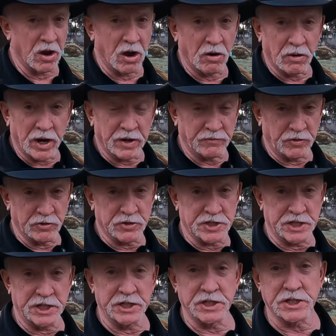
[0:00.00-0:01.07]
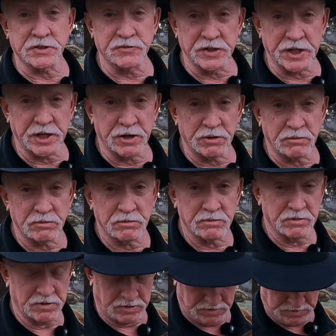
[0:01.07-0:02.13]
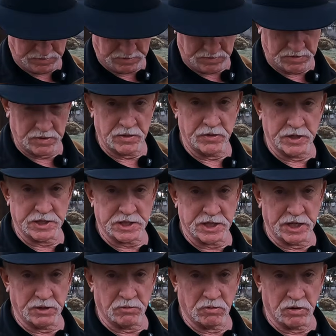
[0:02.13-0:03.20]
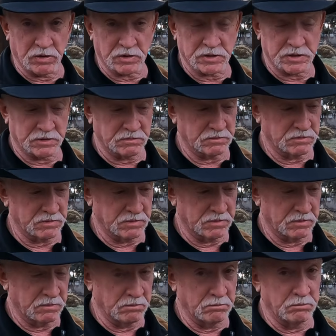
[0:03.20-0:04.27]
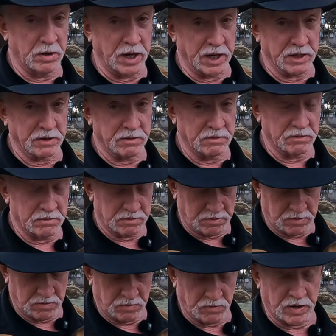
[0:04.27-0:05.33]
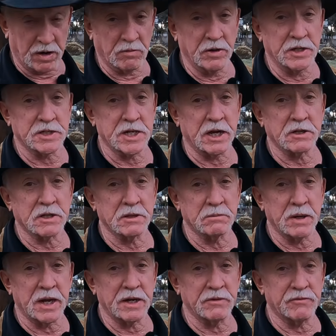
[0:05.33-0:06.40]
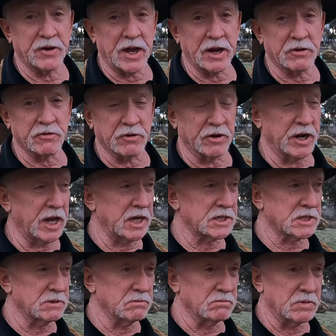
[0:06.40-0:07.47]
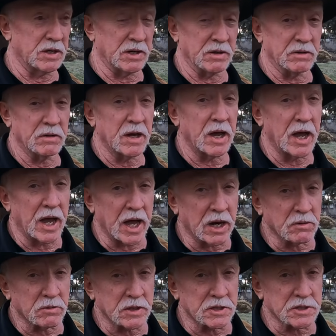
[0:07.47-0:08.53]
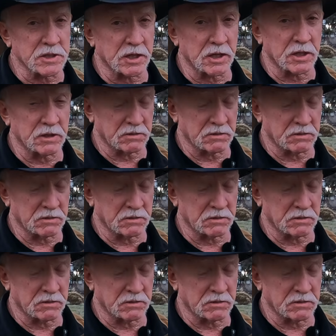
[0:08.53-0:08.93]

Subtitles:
All right, if you're seeing this video, this thing works. But when I reached out to the manufacturer and asked them how do I install